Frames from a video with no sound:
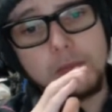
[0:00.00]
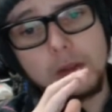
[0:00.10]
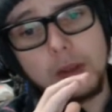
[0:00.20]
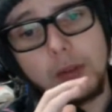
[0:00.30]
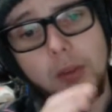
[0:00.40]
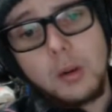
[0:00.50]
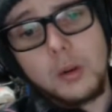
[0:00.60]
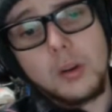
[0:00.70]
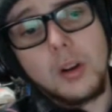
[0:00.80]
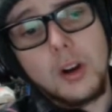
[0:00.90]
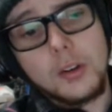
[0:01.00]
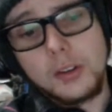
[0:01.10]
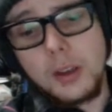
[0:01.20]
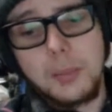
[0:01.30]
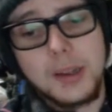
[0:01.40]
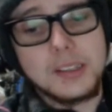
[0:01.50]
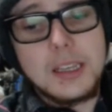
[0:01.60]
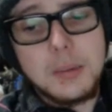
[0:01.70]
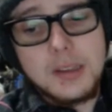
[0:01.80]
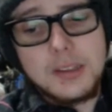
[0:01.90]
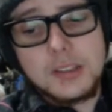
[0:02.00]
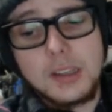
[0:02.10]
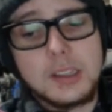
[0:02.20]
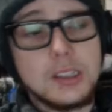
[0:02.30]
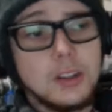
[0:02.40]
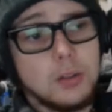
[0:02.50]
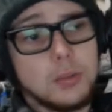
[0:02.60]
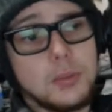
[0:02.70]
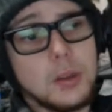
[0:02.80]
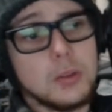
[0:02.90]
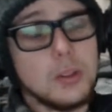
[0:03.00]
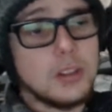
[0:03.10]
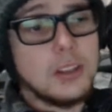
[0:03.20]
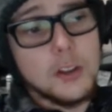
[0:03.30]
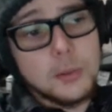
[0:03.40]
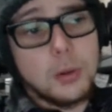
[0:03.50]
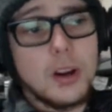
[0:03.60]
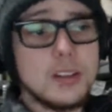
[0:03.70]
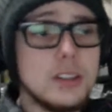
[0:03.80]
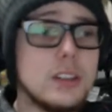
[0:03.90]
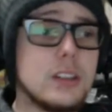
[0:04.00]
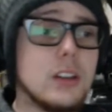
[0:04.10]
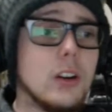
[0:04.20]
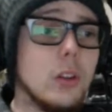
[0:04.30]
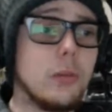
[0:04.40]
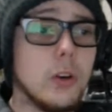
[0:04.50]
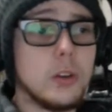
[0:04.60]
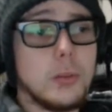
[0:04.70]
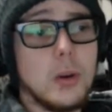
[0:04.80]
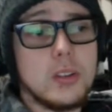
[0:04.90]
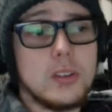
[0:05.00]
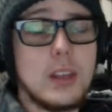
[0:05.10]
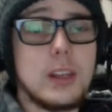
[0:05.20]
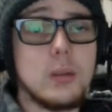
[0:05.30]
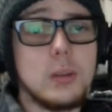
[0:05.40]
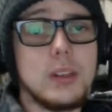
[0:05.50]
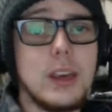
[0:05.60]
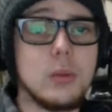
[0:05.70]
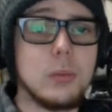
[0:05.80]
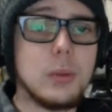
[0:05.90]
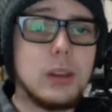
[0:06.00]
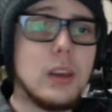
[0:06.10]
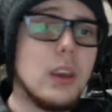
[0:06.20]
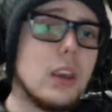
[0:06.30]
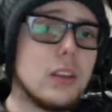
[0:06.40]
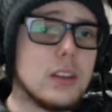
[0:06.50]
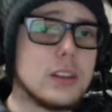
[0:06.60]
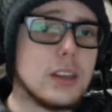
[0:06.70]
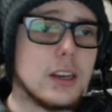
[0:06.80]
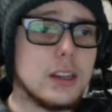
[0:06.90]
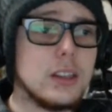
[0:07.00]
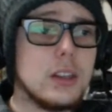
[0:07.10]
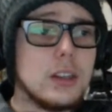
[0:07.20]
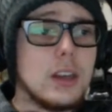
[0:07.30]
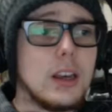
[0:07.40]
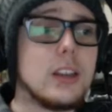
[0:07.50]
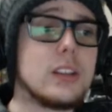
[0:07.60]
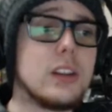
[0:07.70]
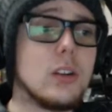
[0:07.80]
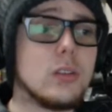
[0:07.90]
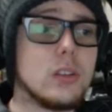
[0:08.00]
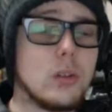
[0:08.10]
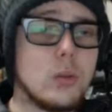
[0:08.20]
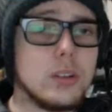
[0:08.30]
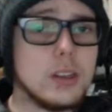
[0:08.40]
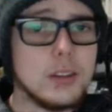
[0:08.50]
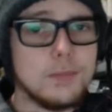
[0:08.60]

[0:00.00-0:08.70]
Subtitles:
if they were on something about demons, and there was a Xenos presence. The first person that he would get would be this Xenos Inquisitor.